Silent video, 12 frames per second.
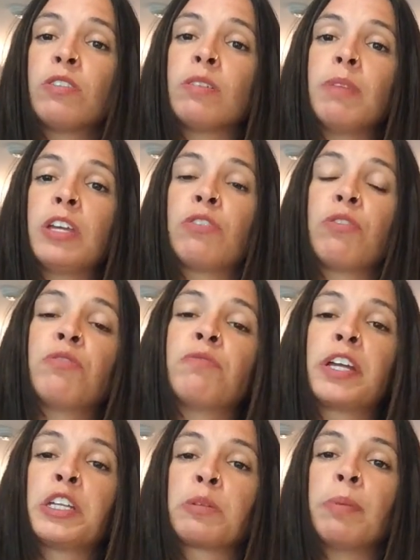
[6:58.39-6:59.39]
You can make your own
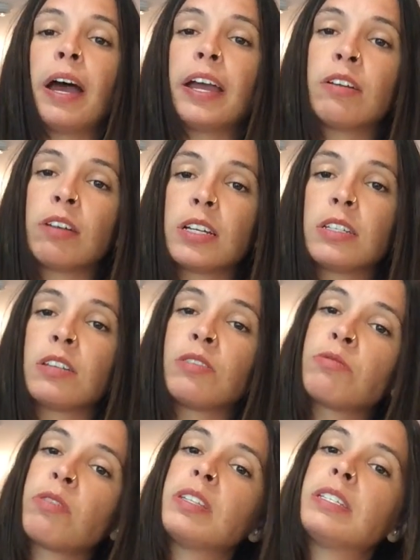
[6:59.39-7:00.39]
regular pie crust
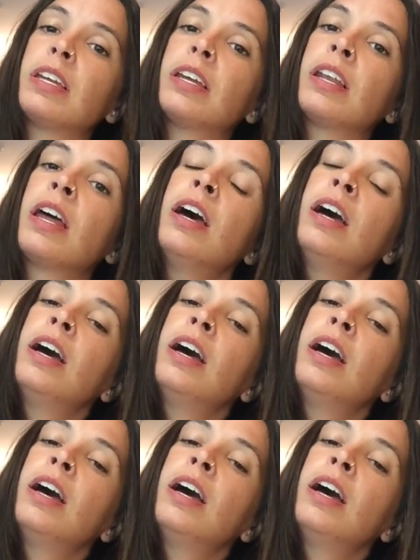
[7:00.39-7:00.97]
and throw this in.